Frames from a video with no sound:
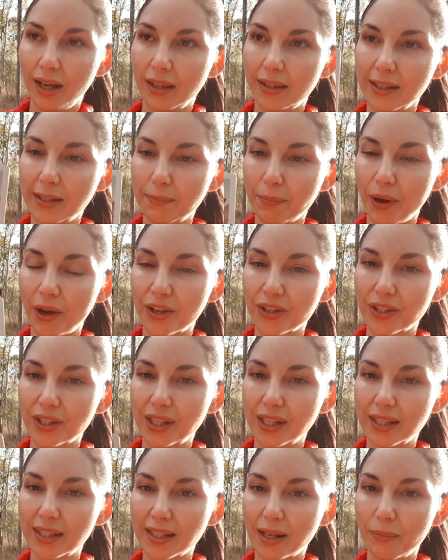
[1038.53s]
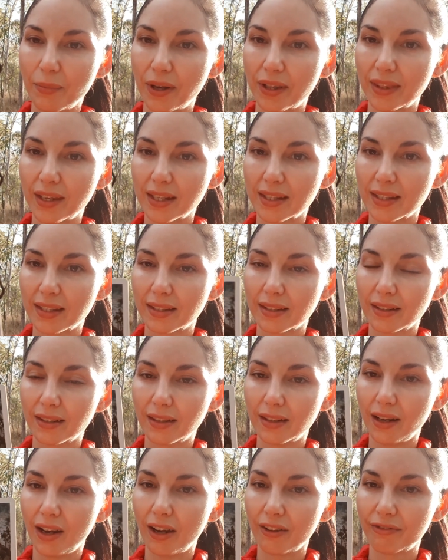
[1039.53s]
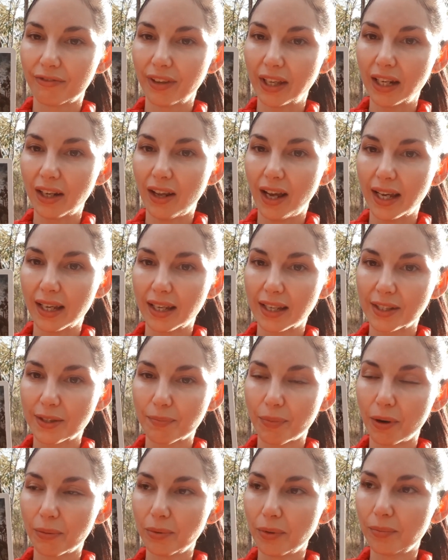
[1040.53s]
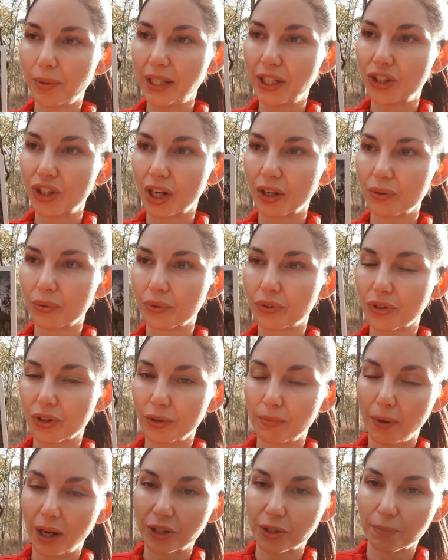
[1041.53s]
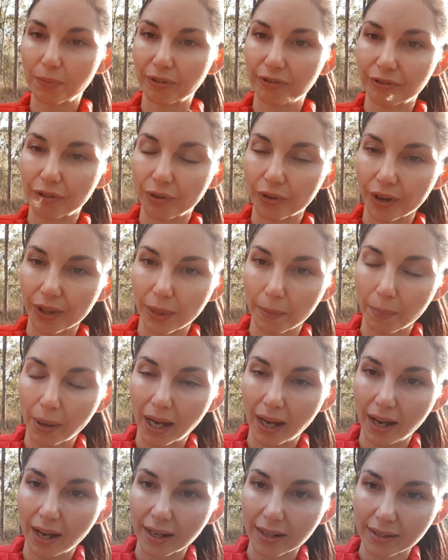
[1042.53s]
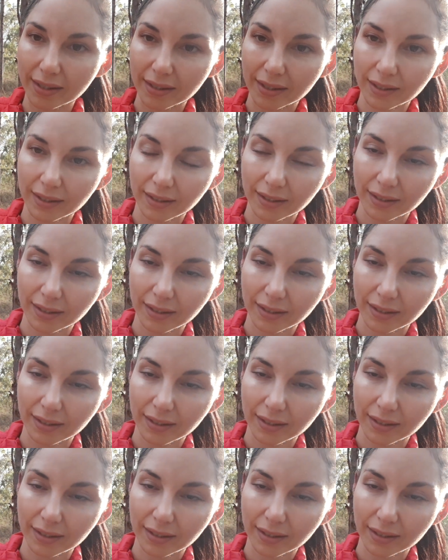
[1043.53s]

This person is someone that's, I feel like, has probably juggled too much before in the past.